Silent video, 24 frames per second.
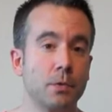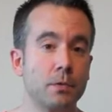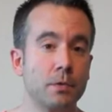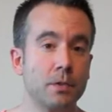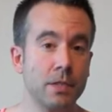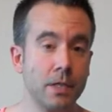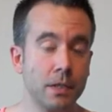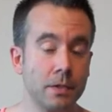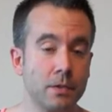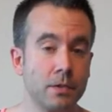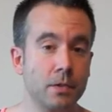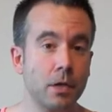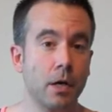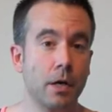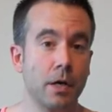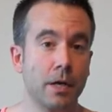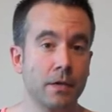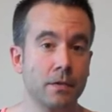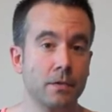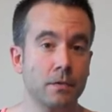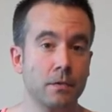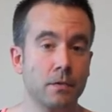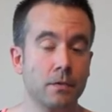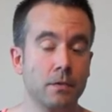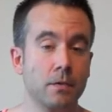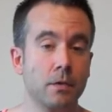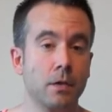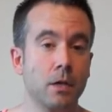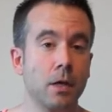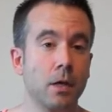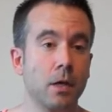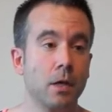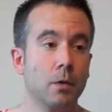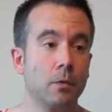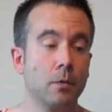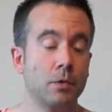SingStar discs,
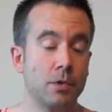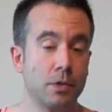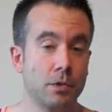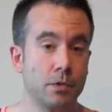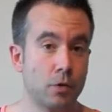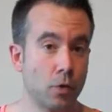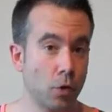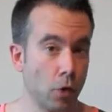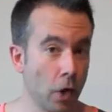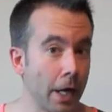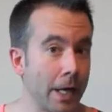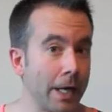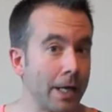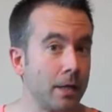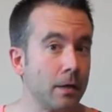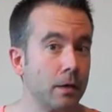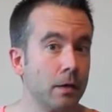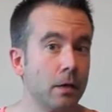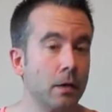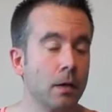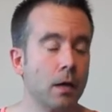which is great,